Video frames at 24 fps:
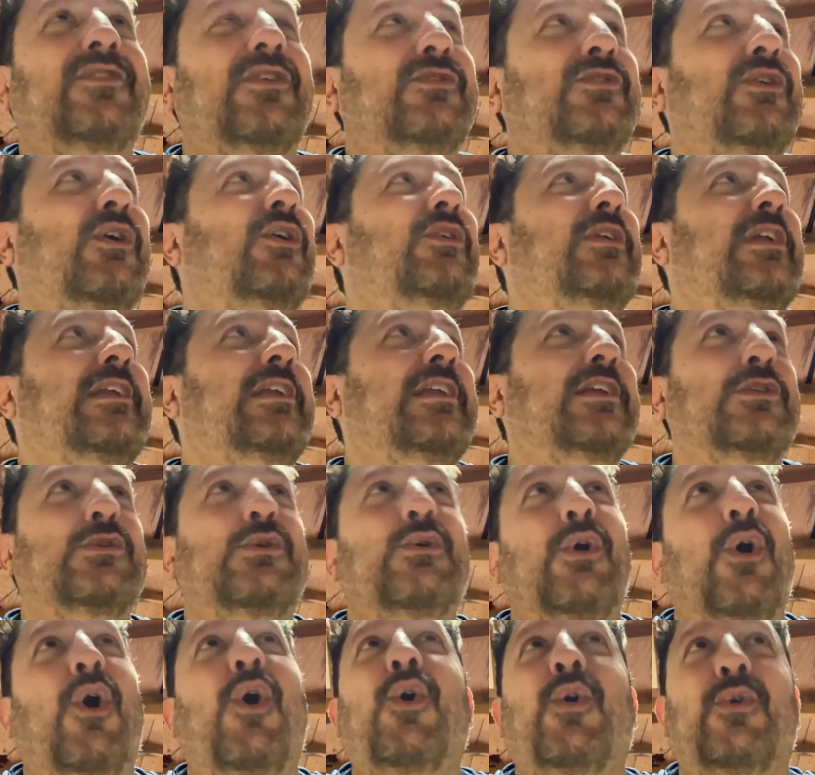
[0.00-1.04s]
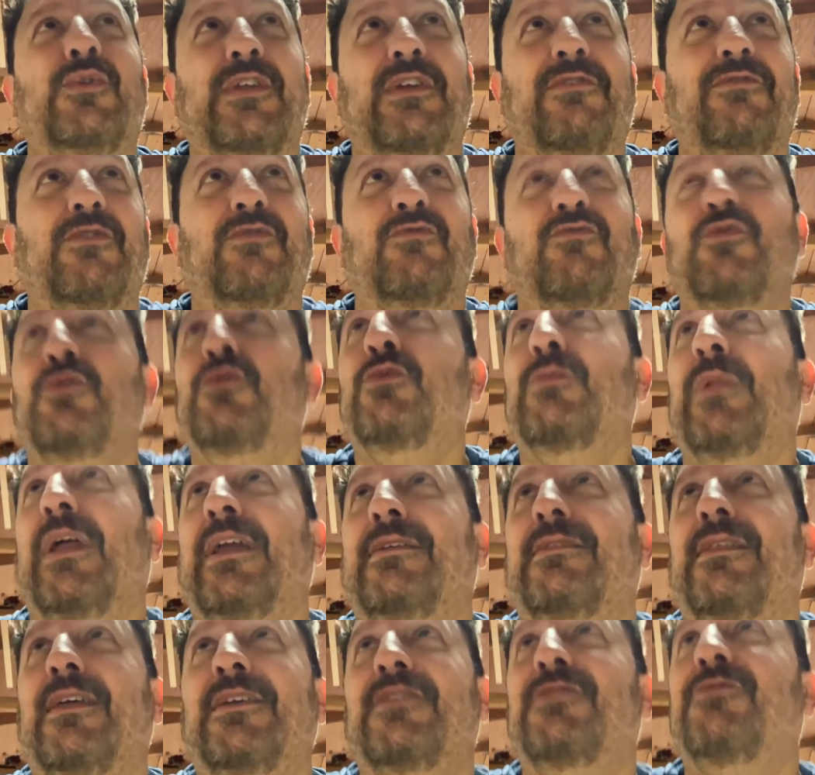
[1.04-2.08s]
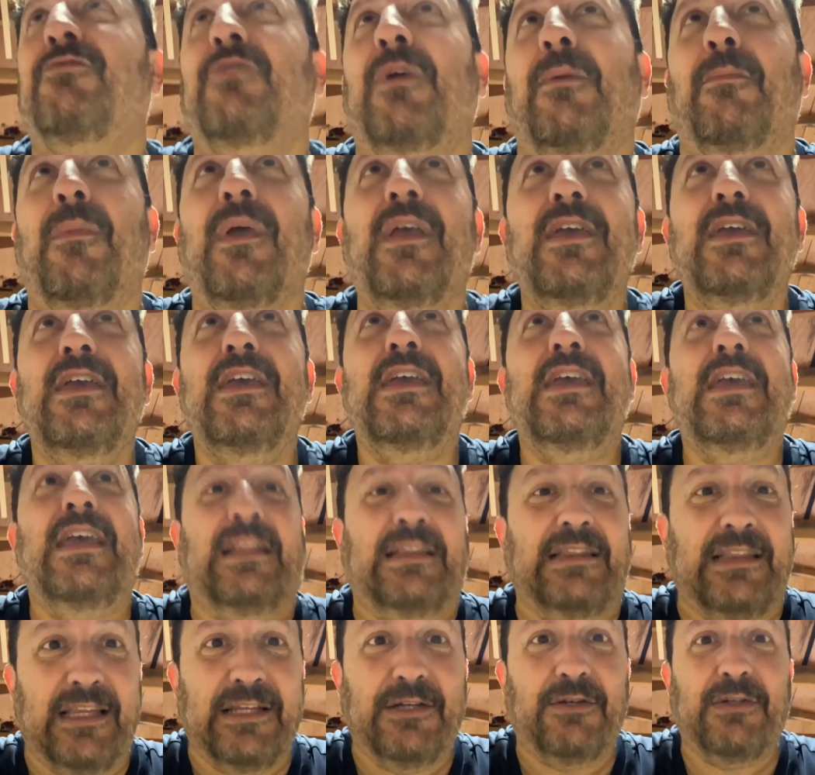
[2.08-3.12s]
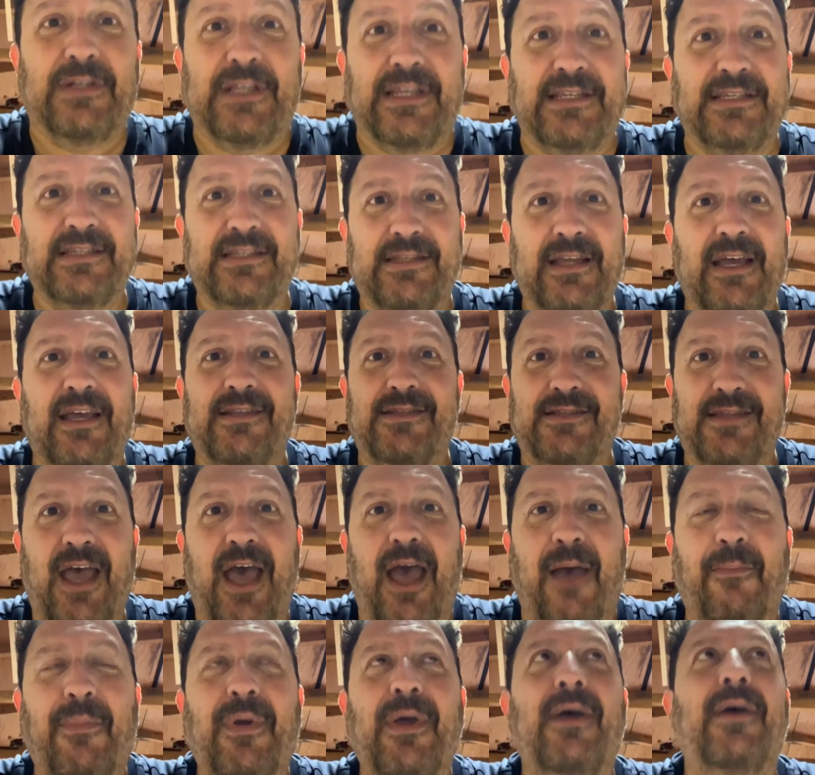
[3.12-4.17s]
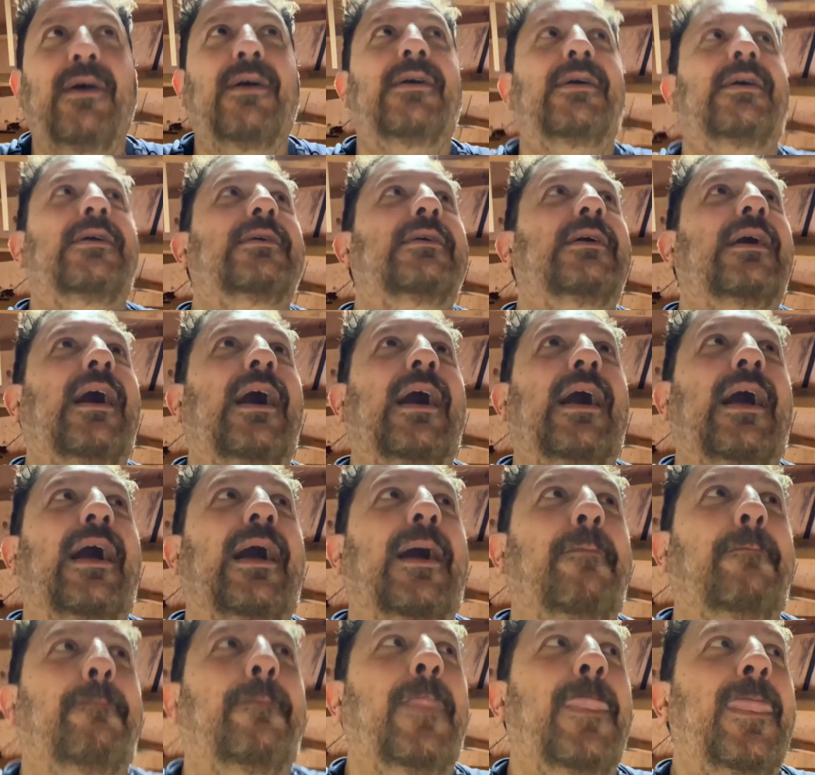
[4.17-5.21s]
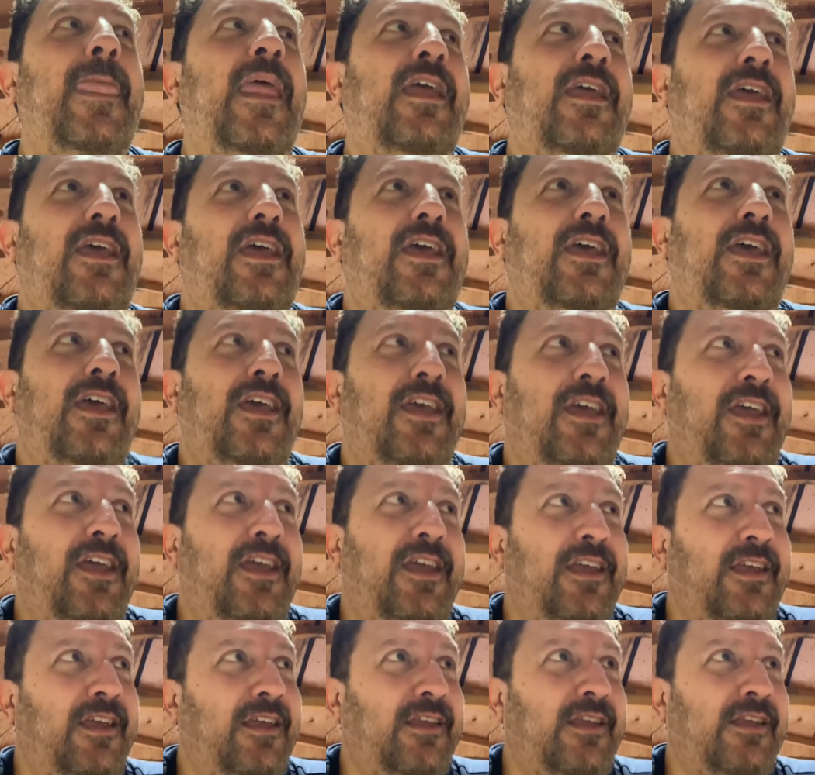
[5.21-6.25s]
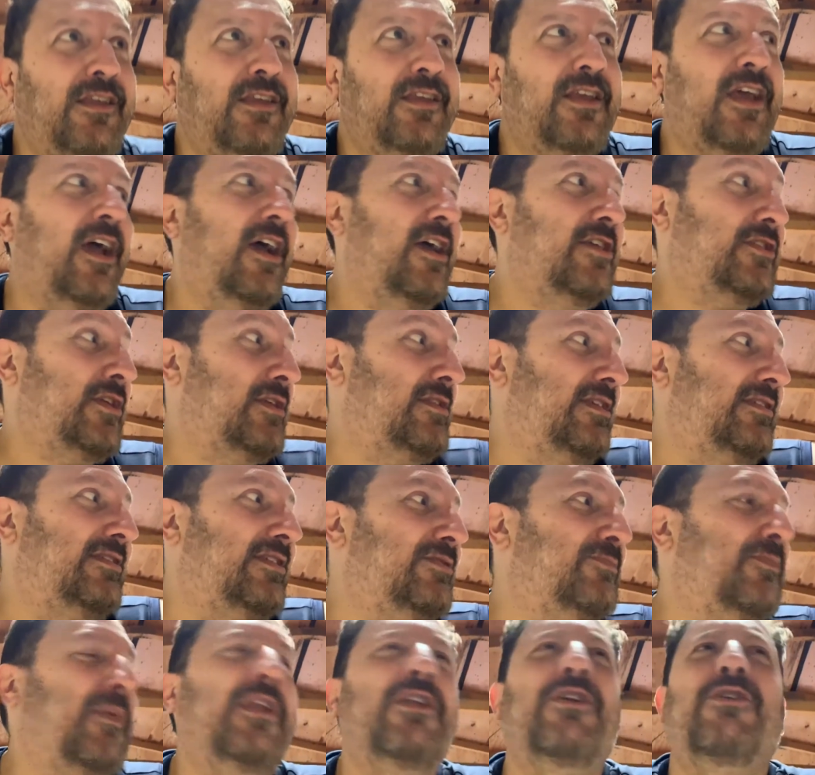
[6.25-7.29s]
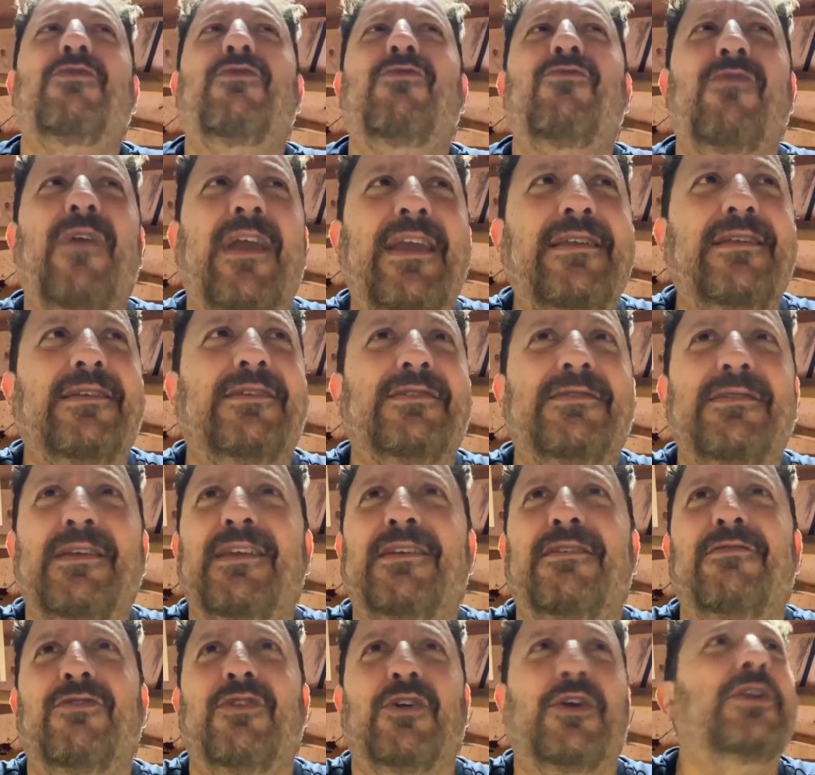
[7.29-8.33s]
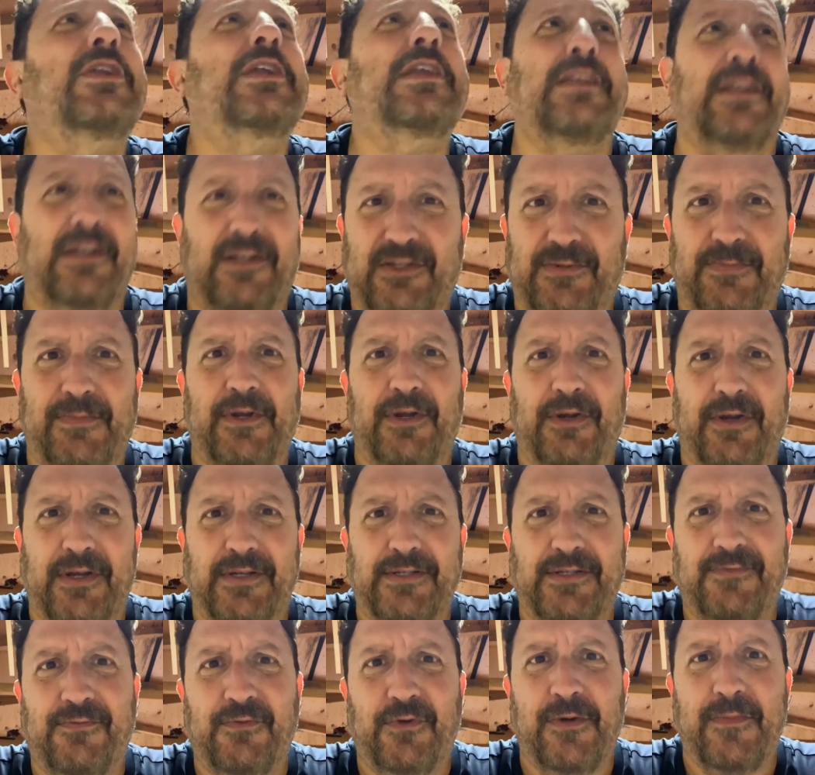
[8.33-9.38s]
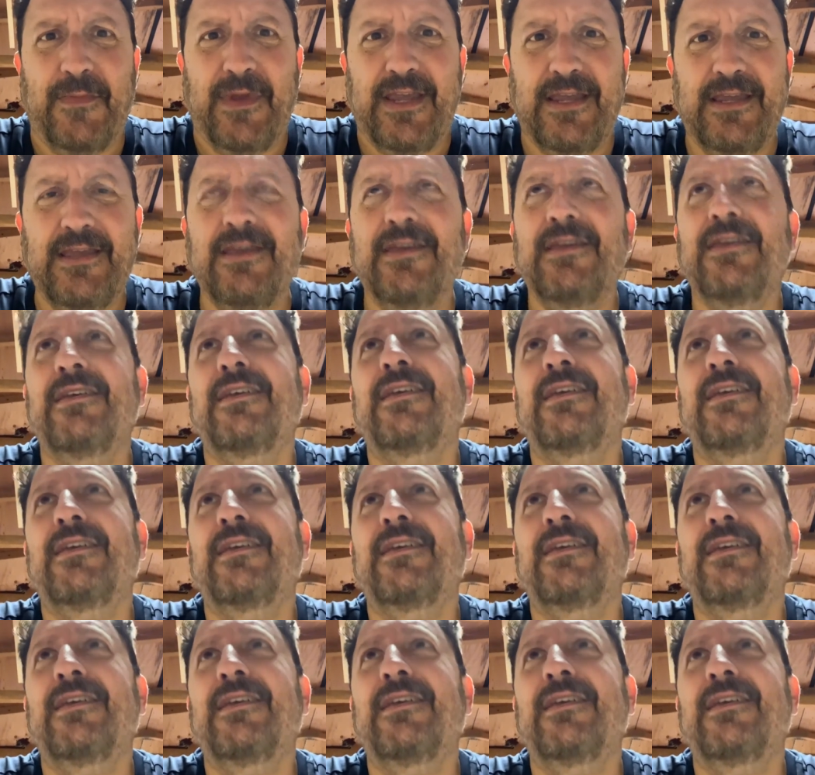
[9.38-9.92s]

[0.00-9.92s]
to turn it into a whole different room like this from literally studs up. So this has been a great learning experience for me.